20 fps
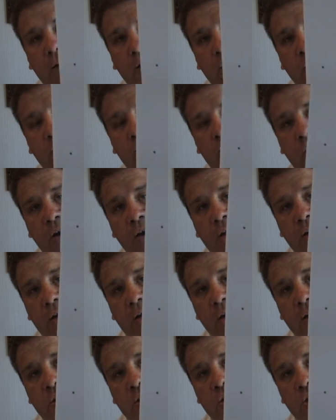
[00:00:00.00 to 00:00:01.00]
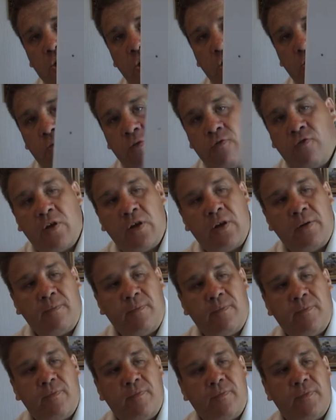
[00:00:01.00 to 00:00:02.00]
Quranic Geography.
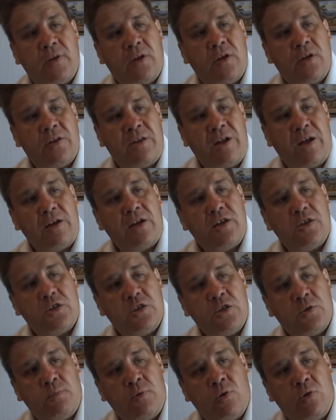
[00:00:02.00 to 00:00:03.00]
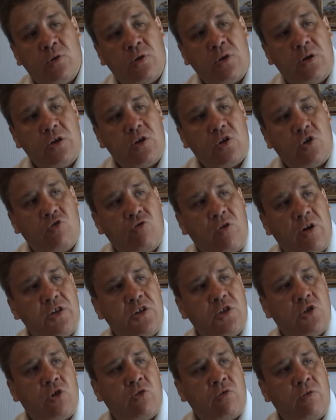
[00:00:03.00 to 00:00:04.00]
Dan Gibson's book,
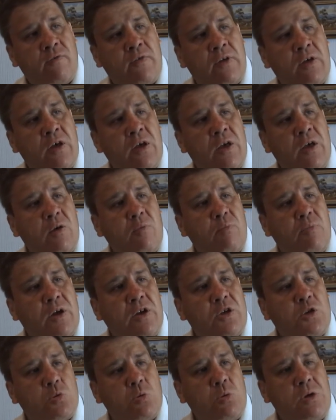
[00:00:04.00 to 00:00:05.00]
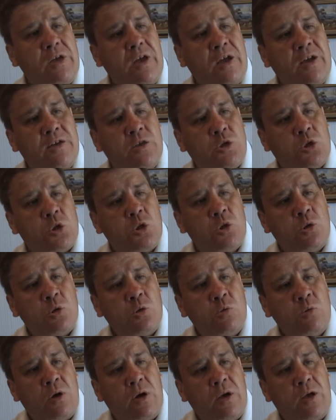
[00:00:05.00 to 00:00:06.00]
Quranic Geography, page
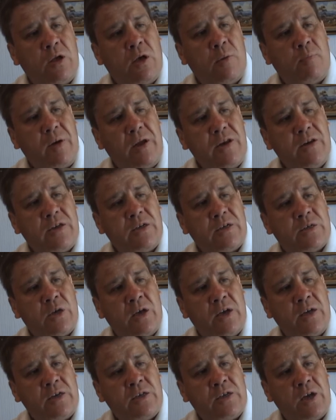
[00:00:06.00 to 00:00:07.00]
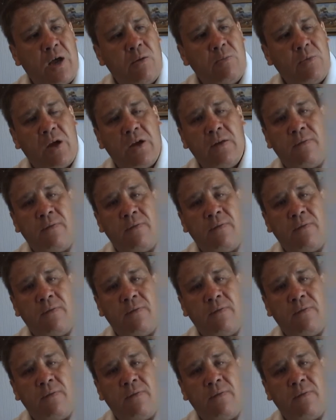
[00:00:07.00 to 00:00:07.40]
382, Appendix A, Timeline